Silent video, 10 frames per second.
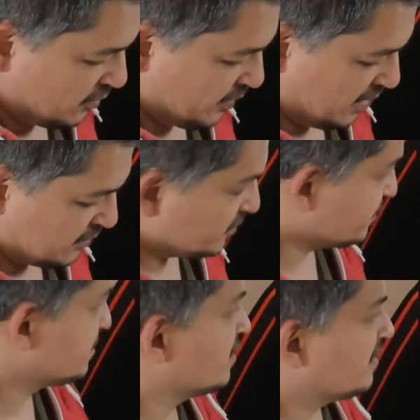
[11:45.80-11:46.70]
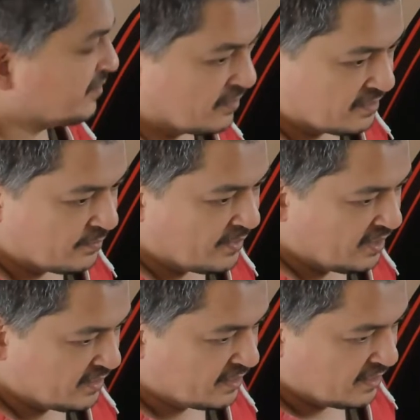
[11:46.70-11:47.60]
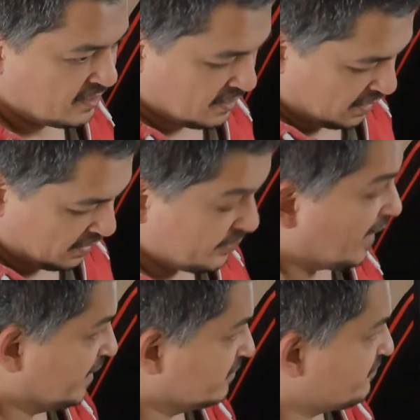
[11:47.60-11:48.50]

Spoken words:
but I was certainly not going to pay